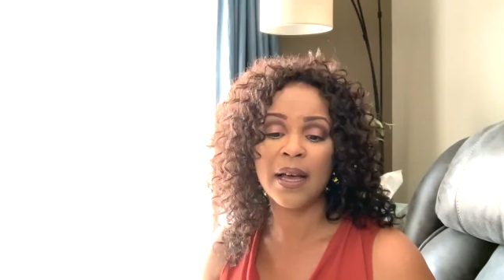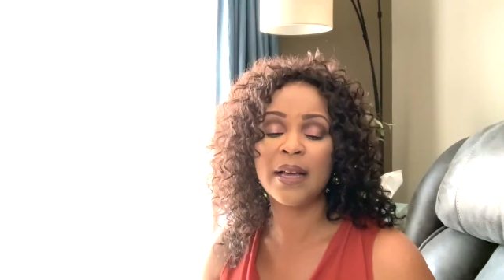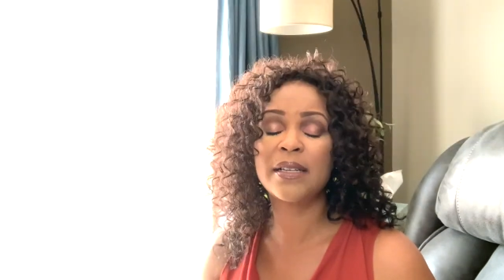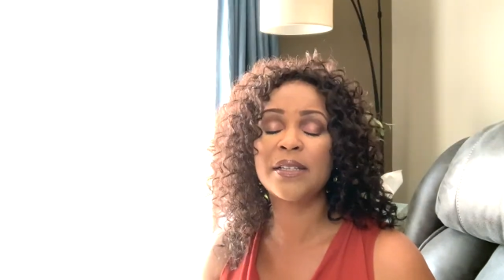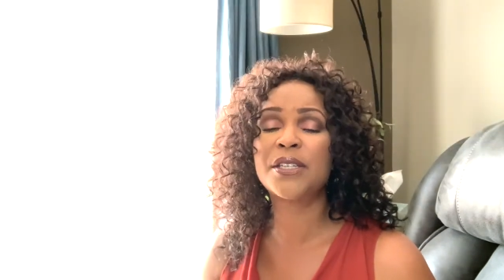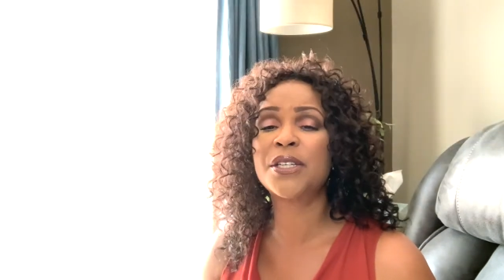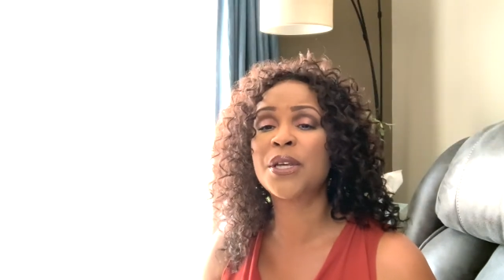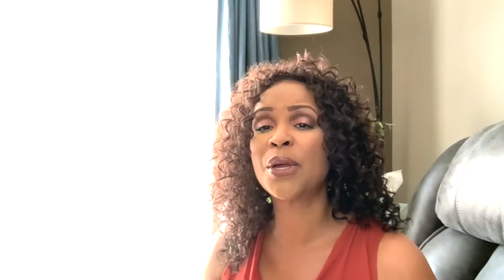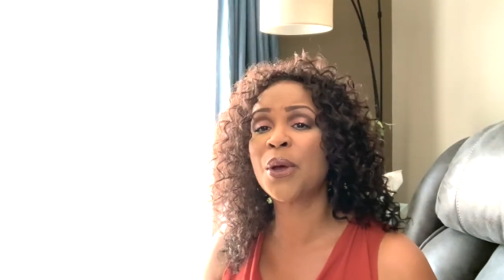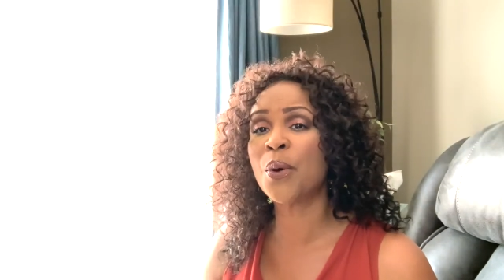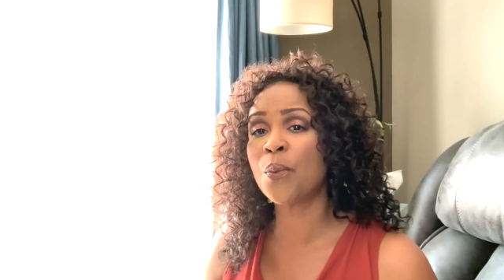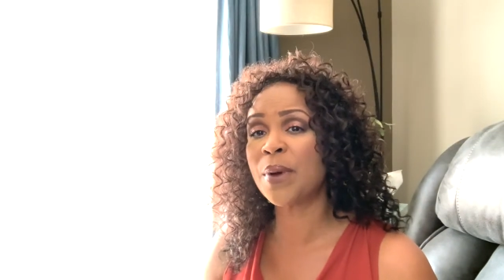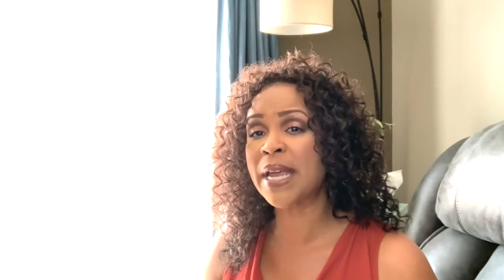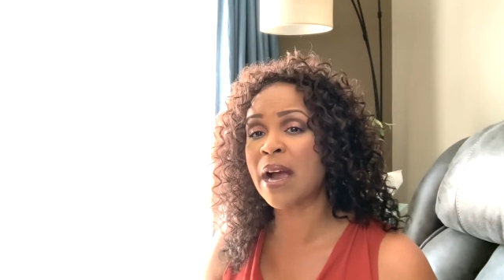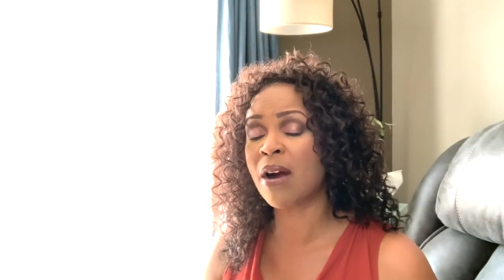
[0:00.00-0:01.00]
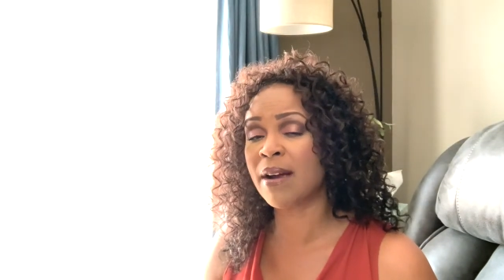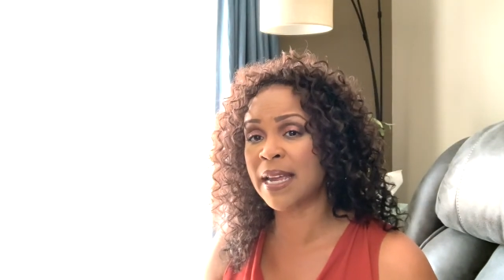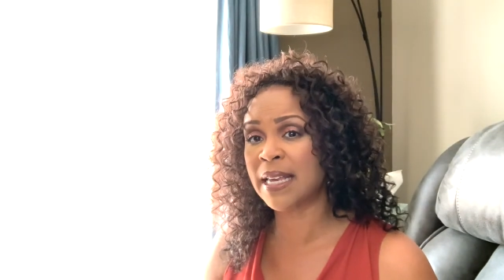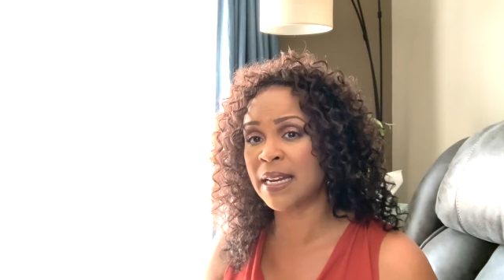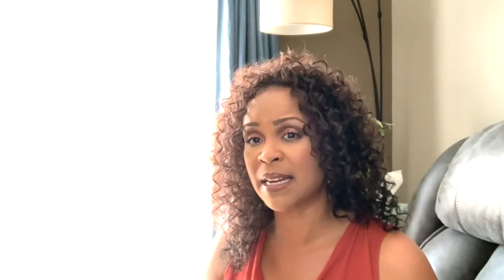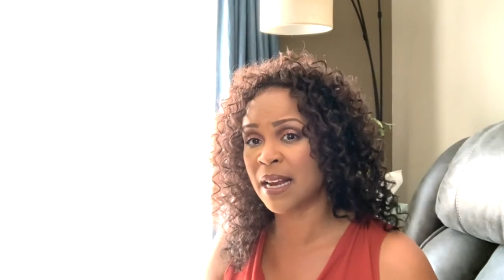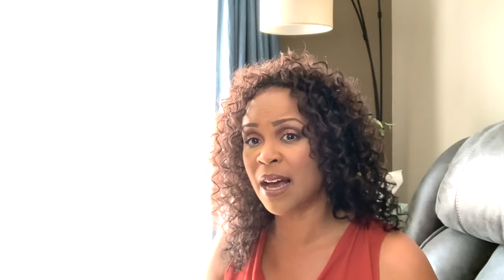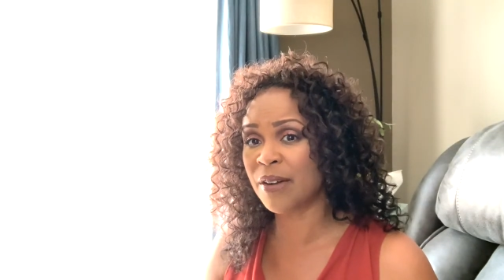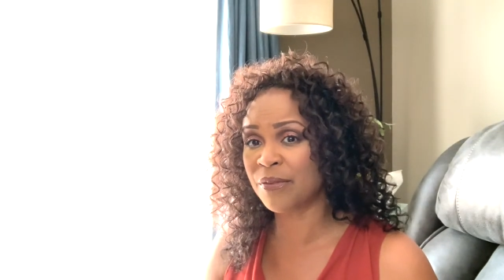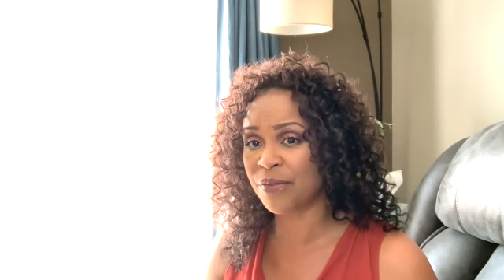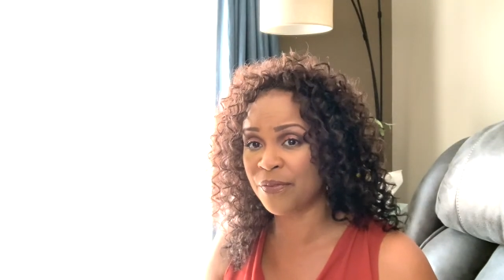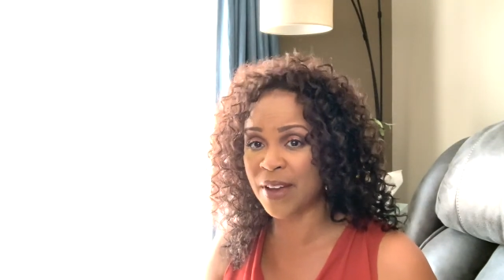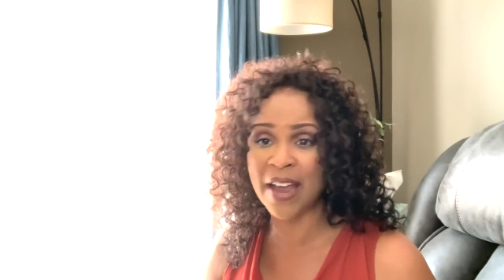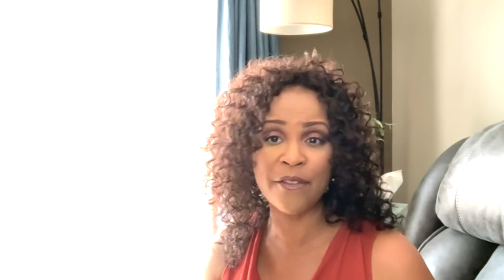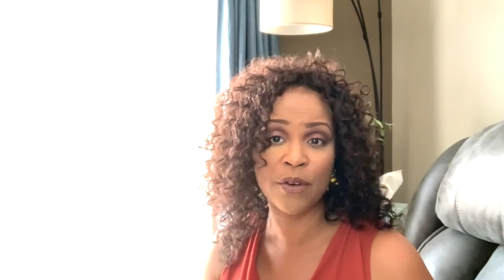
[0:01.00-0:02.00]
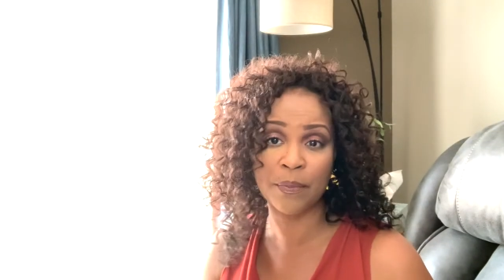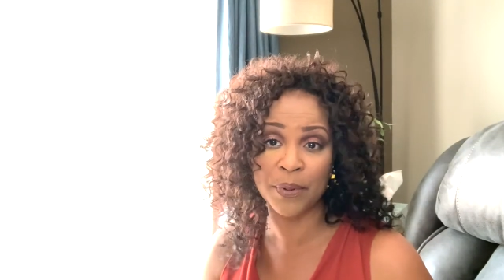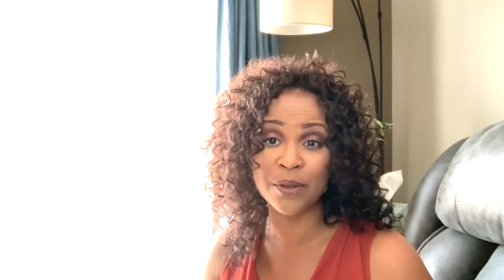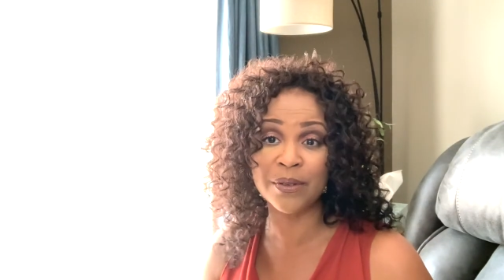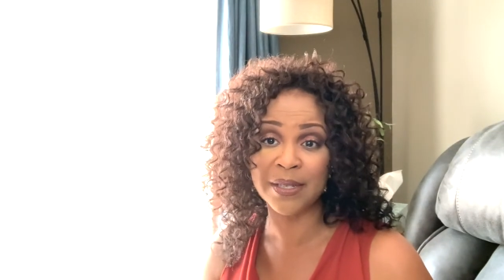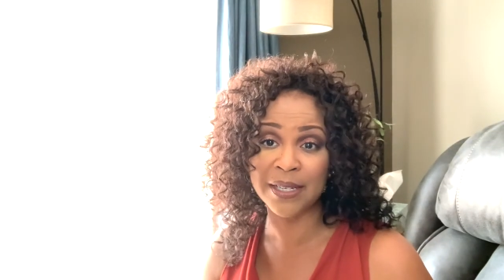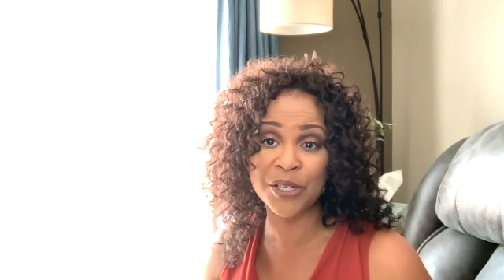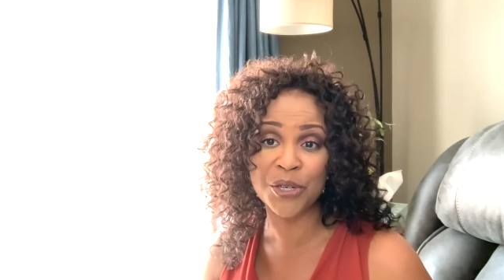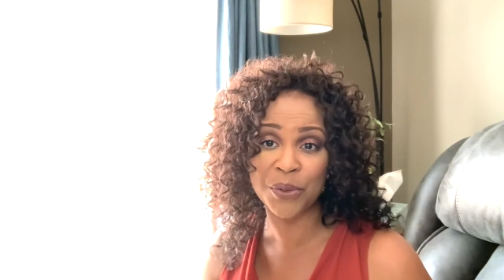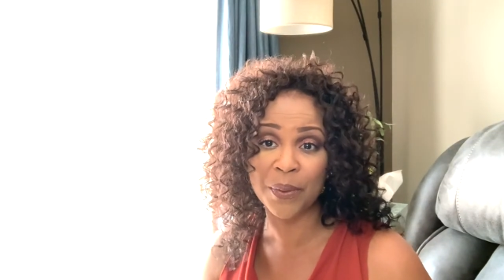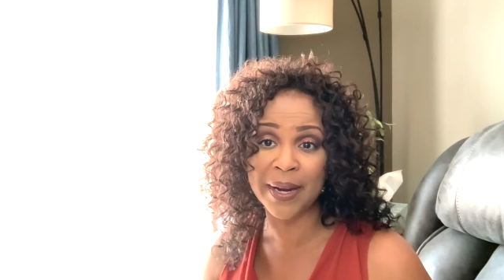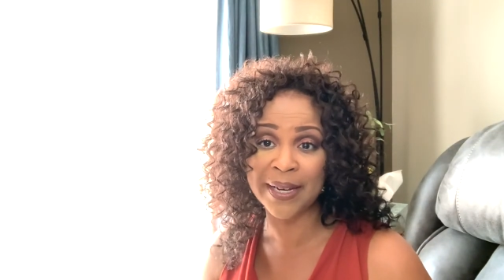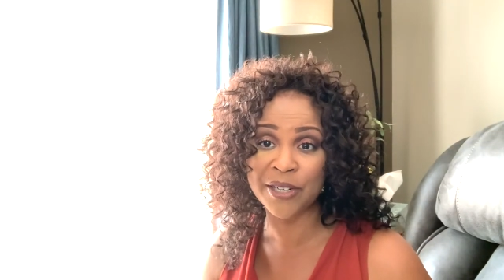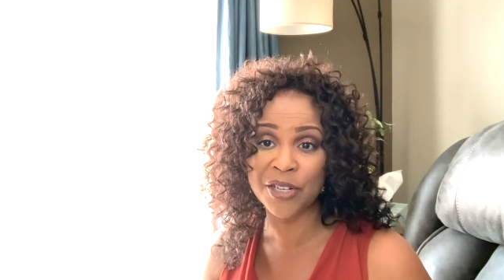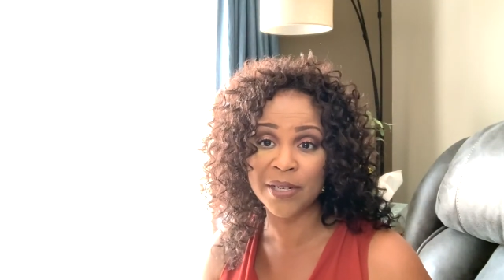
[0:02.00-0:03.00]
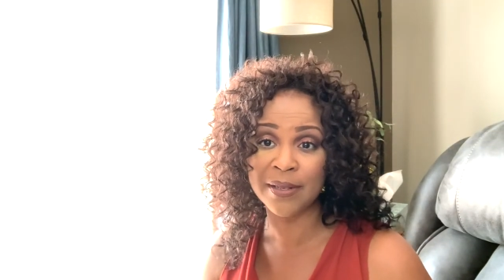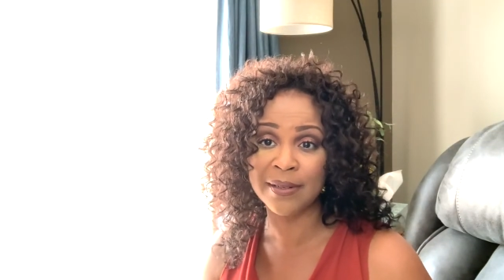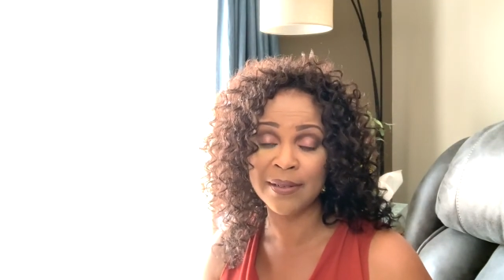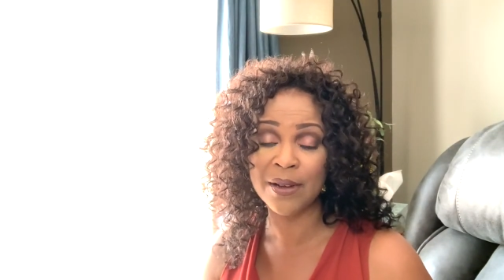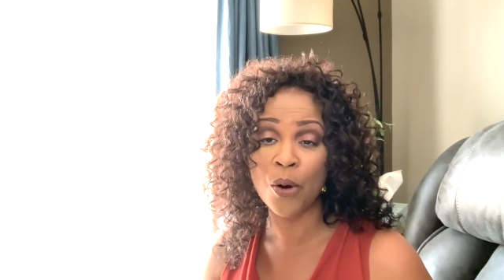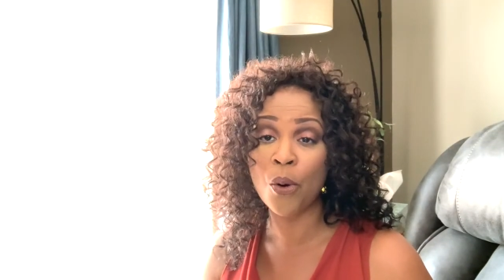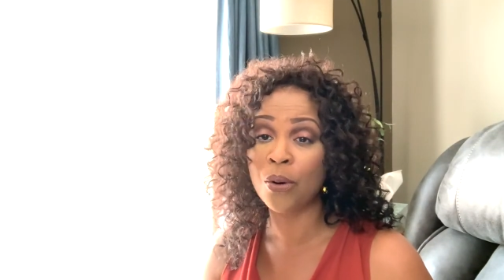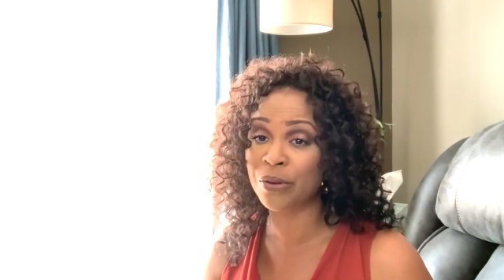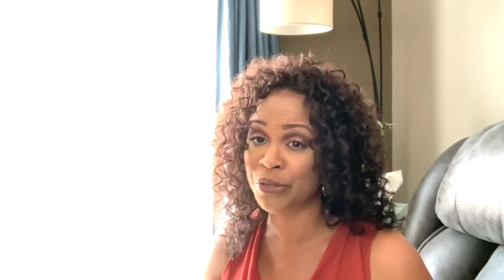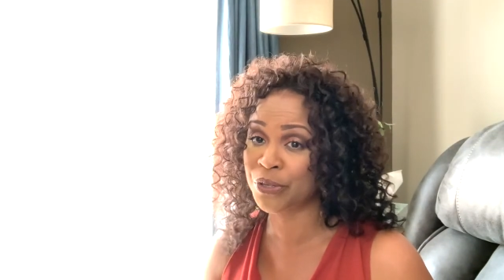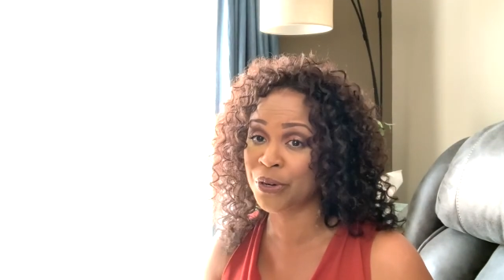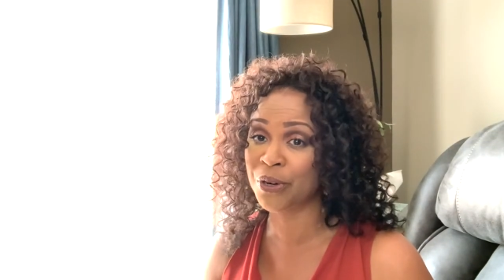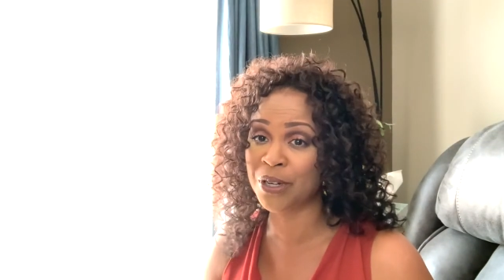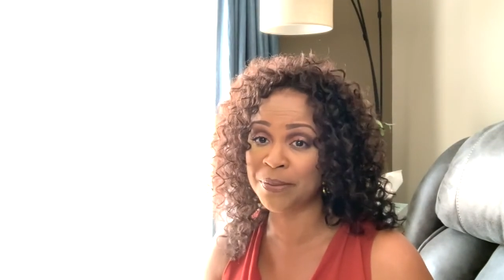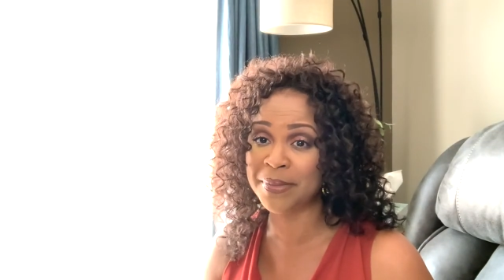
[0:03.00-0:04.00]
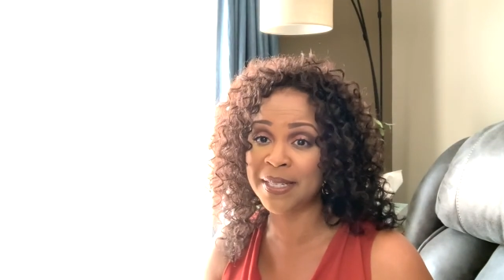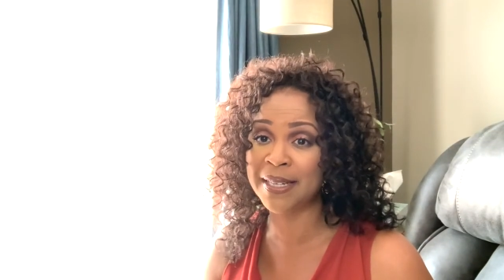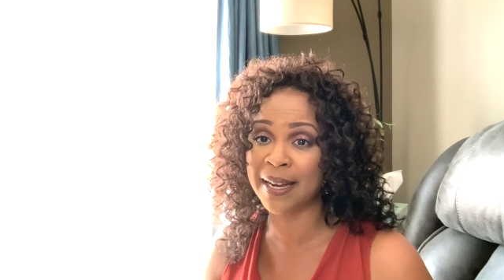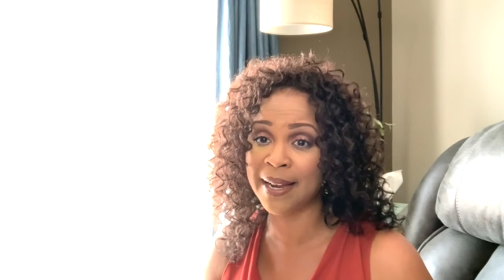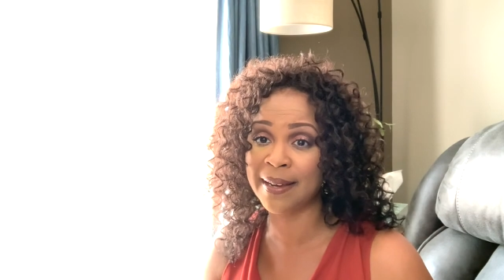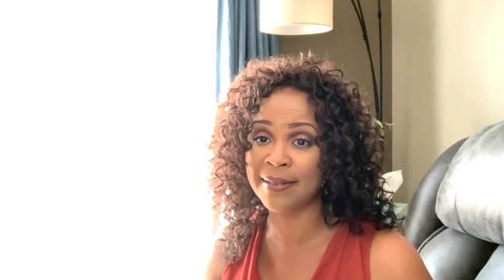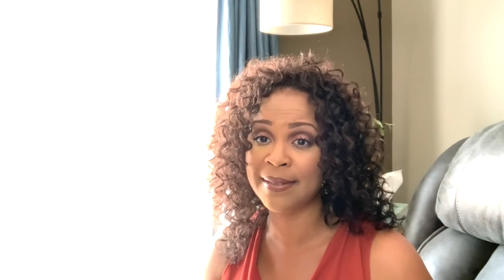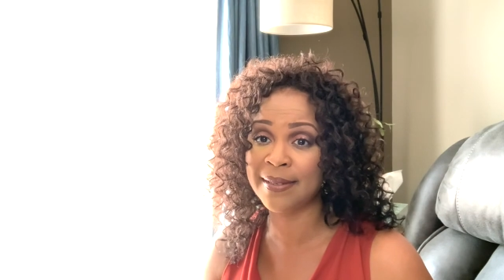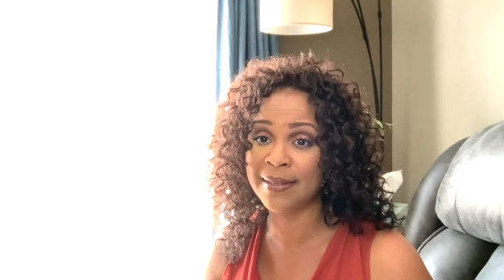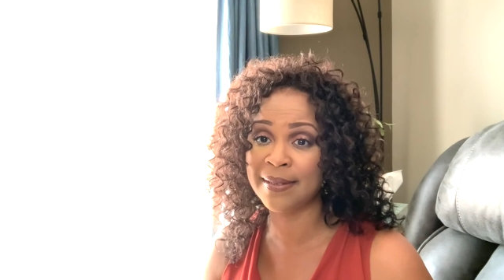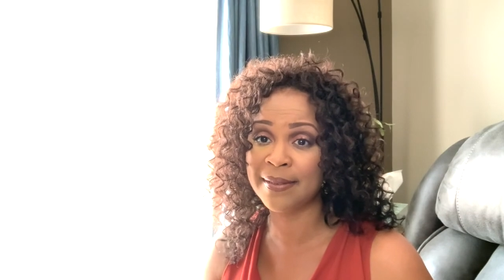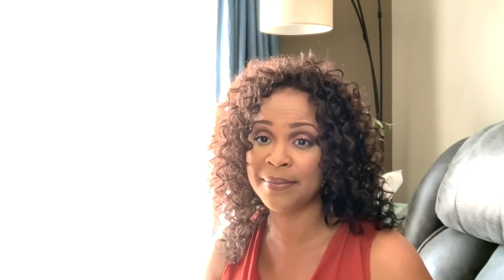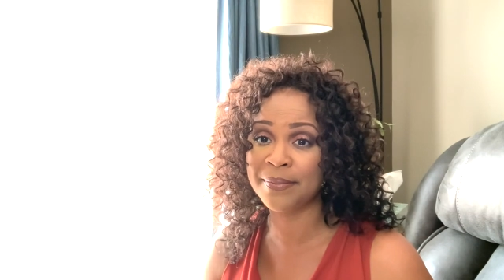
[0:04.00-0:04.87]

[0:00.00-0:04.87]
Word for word: until we are in an unfavorable situation or circumstance.